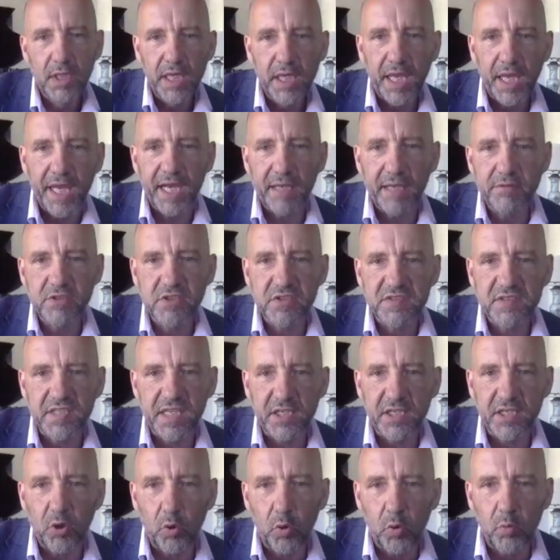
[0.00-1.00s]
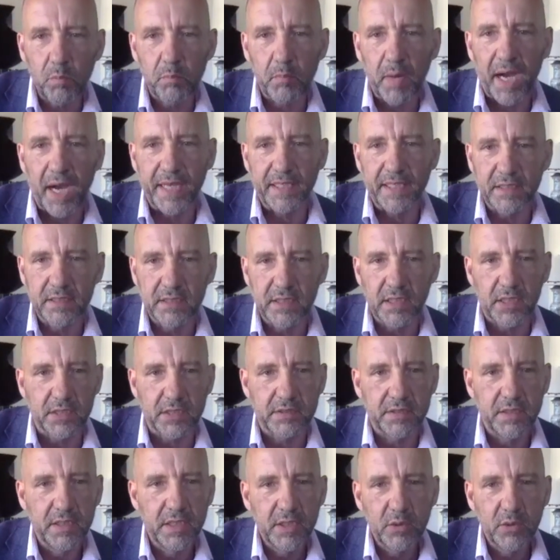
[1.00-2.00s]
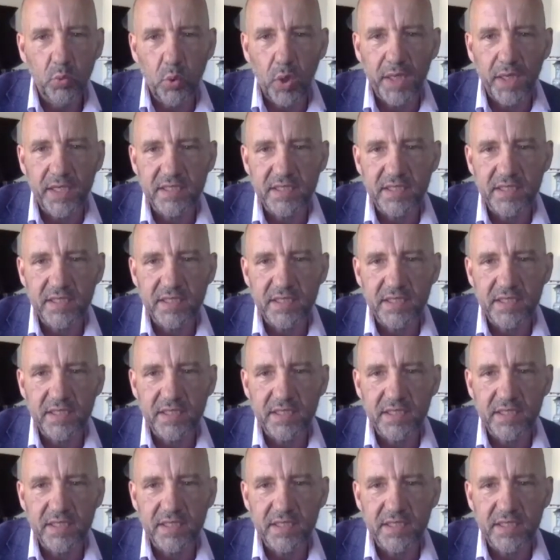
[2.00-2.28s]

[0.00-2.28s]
And I was just saying, oh my God, what